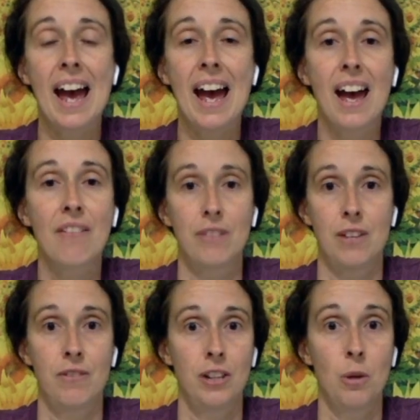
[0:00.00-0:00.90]
have,
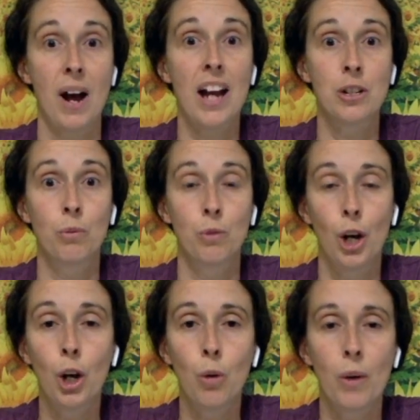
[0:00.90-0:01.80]
even though I don't
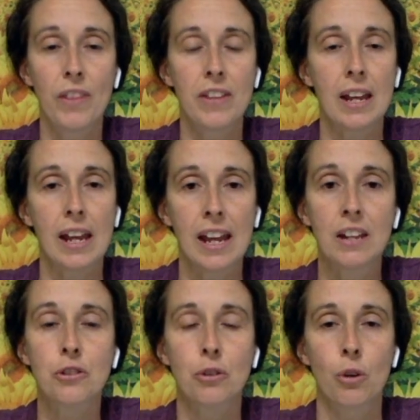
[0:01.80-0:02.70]
know what the
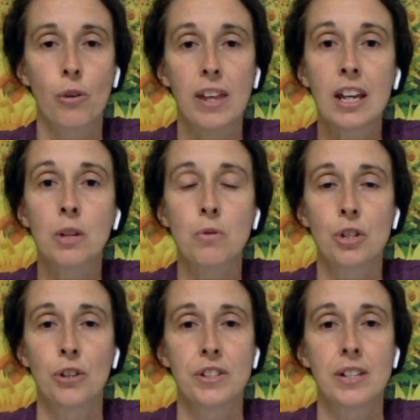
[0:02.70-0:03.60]
answer or the end
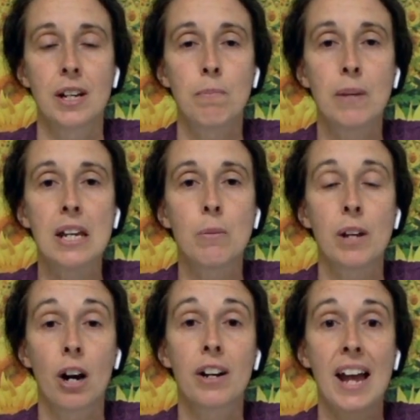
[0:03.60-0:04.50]
result is going to be,
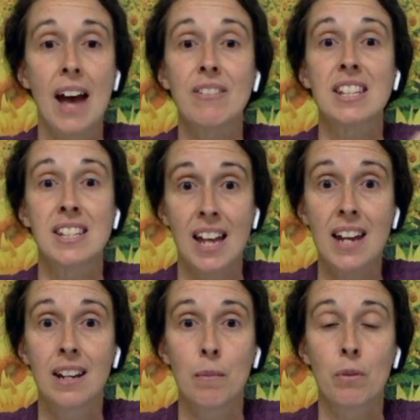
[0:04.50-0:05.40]
we already have a
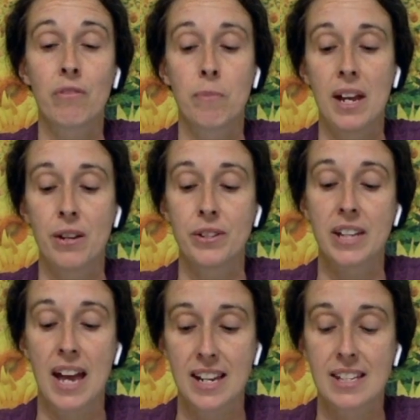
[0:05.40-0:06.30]
set number of males
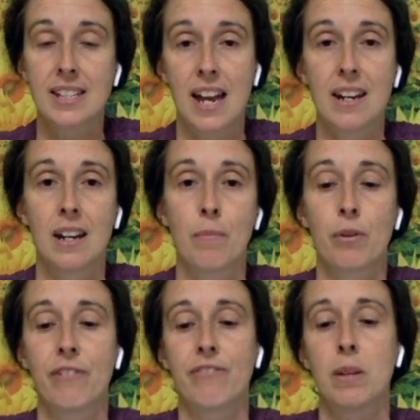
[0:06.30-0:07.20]
and a set
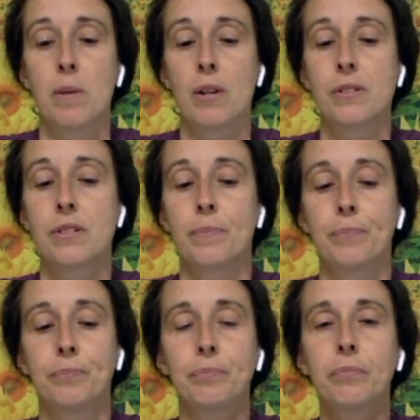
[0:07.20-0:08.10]
number of females.
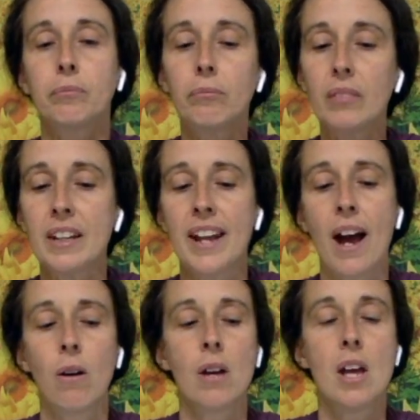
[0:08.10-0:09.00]

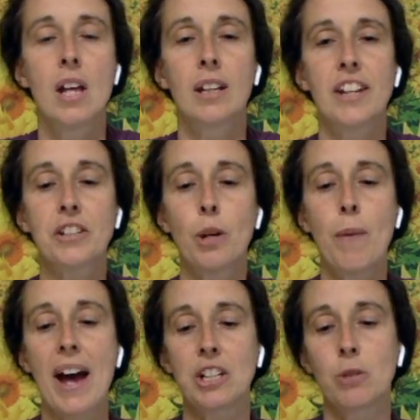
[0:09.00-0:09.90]
Now, let's go
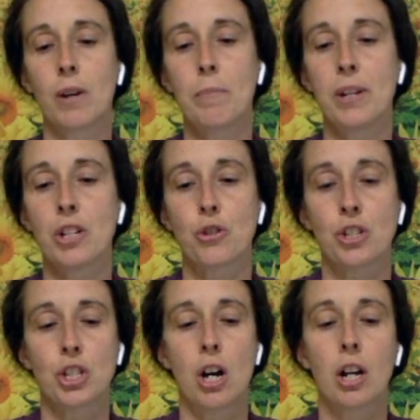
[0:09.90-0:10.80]
back to our pictures
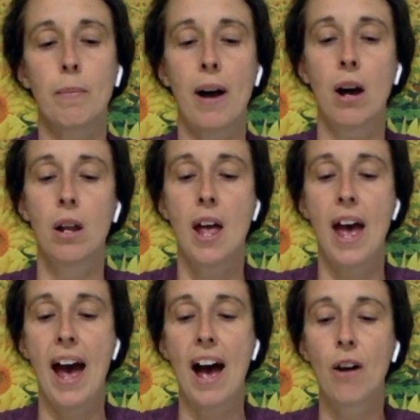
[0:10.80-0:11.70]
and talk about
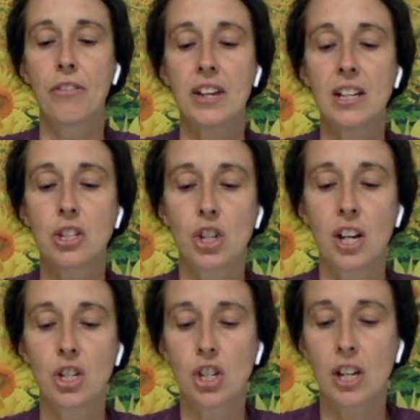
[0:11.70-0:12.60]
how things
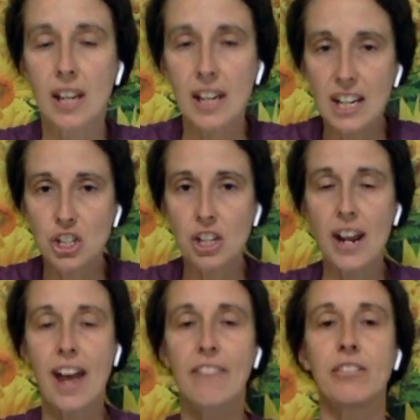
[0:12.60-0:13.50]
changing each
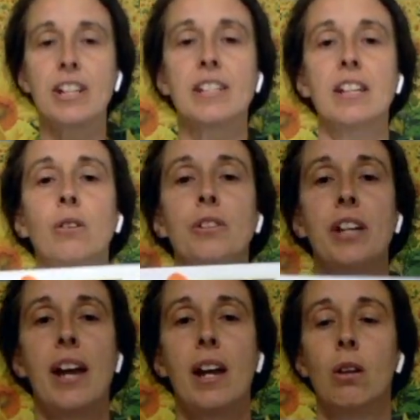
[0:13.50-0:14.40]
and every single
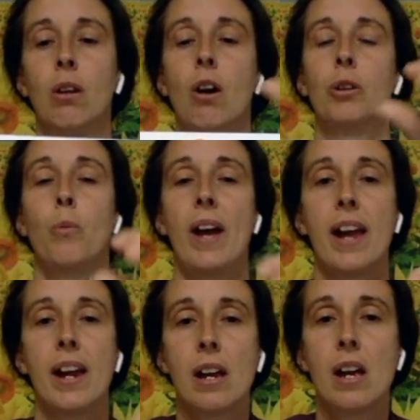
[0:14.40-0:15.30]
day along the
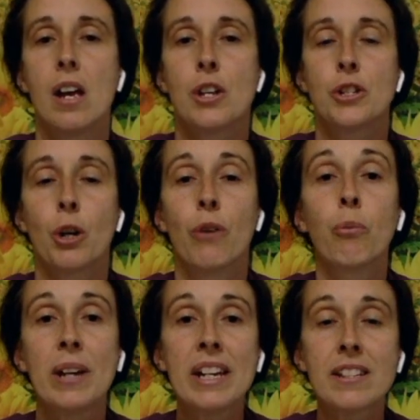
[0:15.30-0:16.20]
way. So
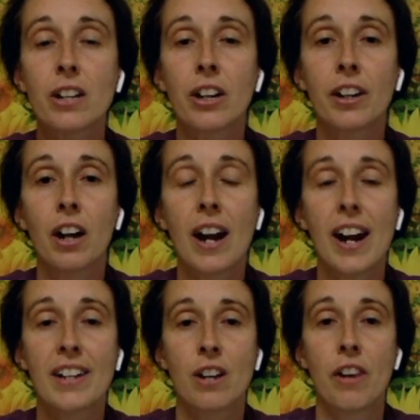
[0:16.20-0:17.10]
if we started our
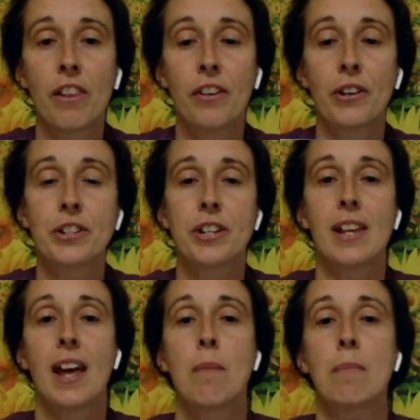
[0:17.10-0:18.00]
eggs on
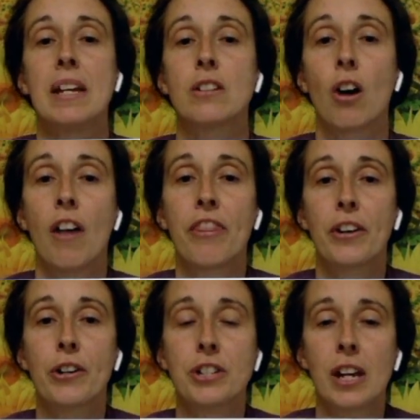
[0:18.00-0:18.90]
Thursday, that means on
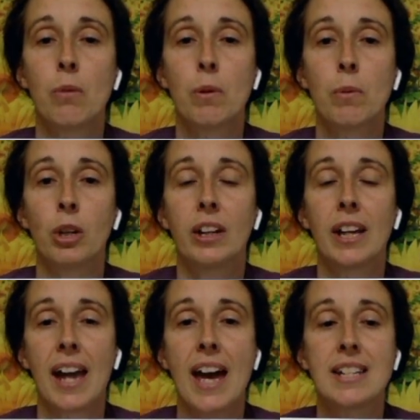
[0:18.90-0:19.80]
Thursday we were
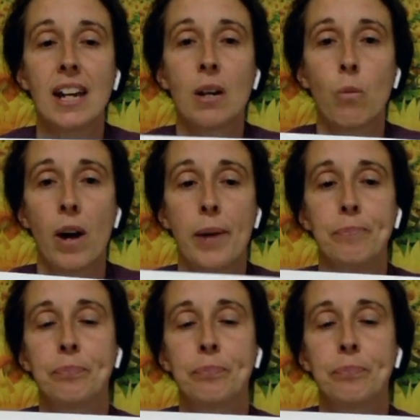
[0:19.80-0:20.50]
looking at day 1.